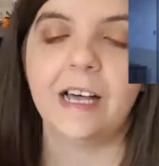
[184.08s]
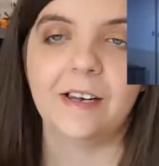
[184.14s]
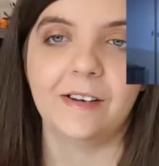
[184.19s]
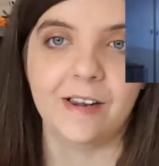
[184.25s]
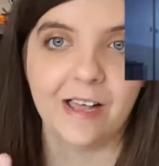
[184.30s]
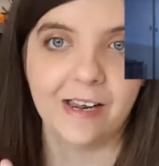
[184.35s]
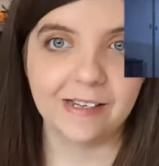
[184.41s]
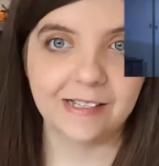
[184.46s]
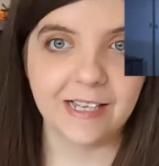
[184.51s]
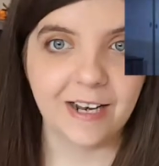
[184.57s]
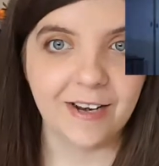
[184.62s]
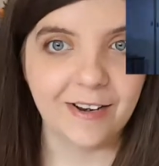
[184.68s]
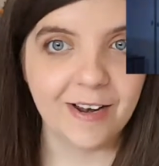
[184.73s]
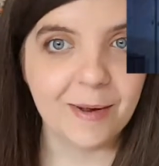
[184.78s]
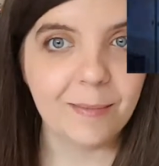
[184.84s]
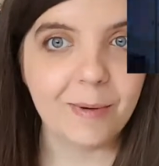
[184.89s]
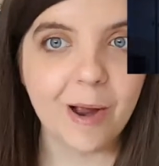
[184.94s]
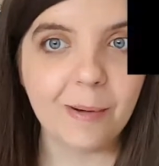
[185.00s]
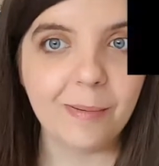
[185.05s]
I don't know how to say her
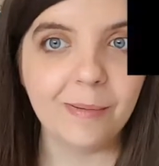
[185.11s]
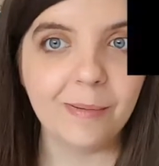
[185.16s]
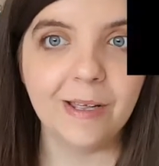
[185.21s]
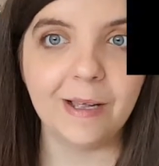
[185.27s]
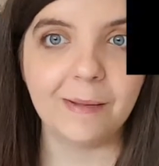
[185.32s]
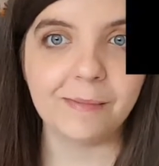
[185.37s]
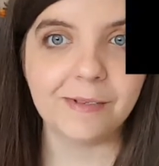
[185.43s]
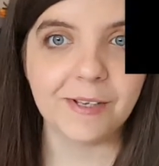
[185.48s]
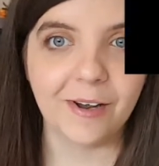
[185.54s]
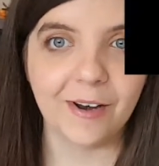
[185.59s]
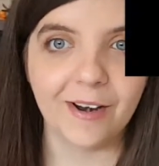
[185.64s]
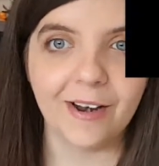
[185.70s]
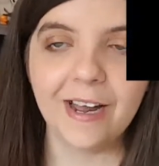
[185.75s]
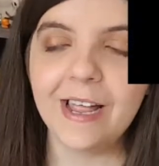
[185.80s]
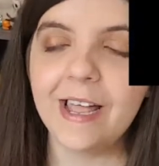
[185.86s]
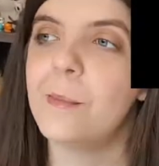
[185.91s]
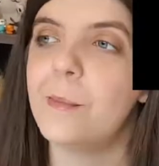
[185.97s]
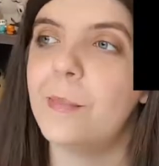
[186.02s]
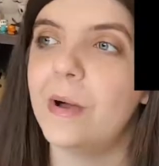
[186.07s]
name properly, I'm
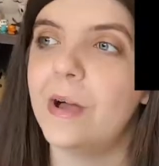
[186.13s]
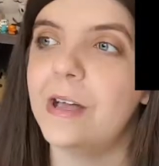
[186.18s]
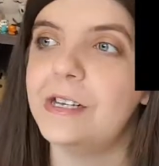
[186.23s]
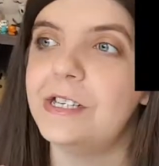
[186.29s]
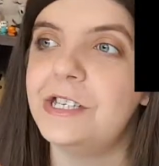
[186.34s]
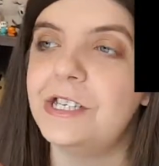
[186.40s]
sorry, but